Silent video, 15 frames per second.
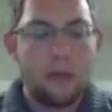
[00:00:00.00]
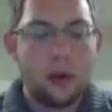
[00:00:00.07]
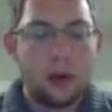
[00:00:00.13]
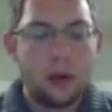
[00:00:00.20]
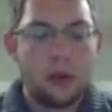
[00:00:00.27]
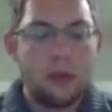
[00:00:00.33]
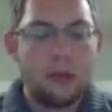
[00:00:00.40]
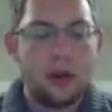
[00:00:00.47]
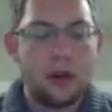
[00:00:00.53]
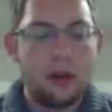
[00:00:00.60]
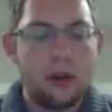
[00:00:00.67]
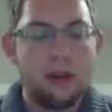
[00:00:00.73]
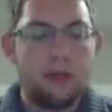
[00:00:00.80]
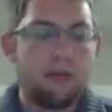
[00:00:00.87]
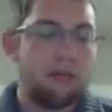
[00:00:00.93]
The Permian
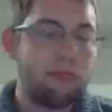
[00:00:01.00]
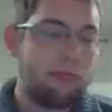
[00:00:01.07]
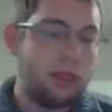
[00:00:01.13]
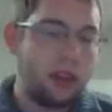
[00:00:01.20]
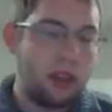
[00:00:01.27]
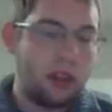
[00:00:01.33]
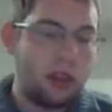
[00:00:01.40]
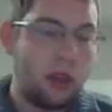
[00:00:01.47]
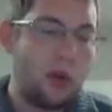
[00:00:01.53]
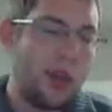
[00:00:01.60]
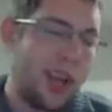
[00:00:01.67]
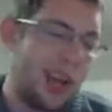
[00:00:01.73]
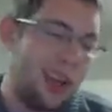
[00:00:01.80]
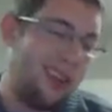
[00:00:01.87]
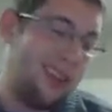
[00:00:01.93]
period is
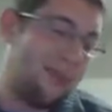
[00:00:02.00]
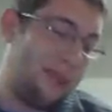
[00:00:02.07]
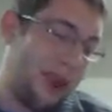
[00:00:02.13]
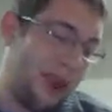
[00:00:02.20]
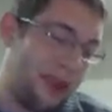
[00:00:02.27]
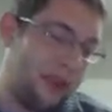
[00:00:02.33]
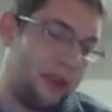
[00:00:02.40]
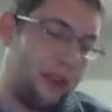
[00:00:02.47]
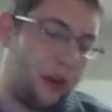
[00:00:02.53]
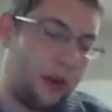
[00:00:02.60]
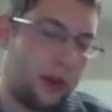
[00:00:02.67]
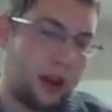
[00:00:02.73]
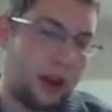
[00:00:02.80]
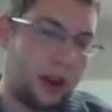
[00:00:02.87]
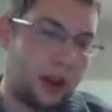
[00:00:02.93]
located in the
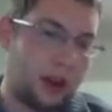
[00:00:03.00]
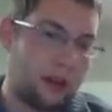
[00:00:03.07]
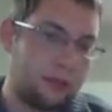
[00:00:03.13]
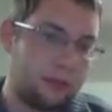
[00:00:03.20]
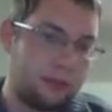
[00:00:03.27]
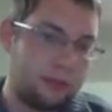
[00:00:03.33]
Paleozoic era.